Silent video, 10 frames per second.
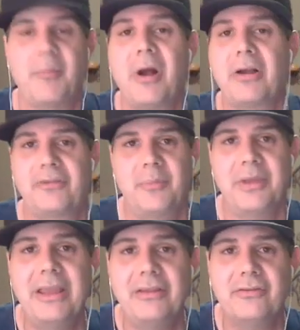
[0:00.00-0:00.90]

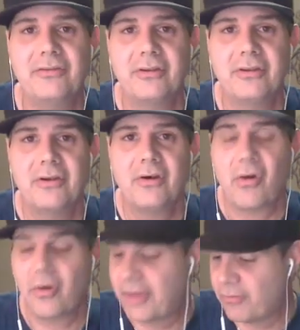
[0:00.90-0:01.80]
$6 a piece?
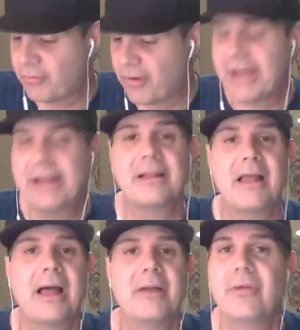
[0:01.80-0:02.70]
Or are they right
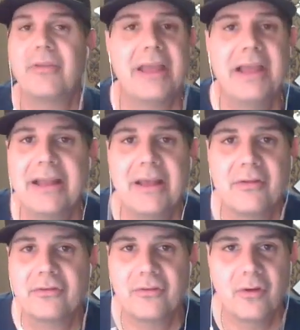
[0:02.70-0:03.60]
in line with
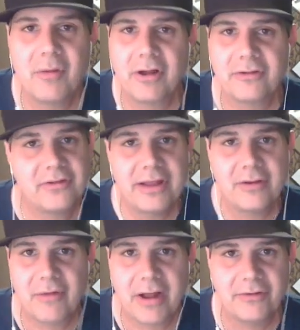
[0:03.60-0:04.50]
any other snowball
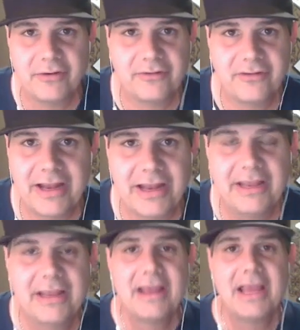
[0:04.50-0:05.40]
stand around your
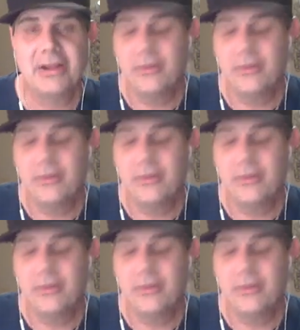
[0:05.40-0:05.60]
city,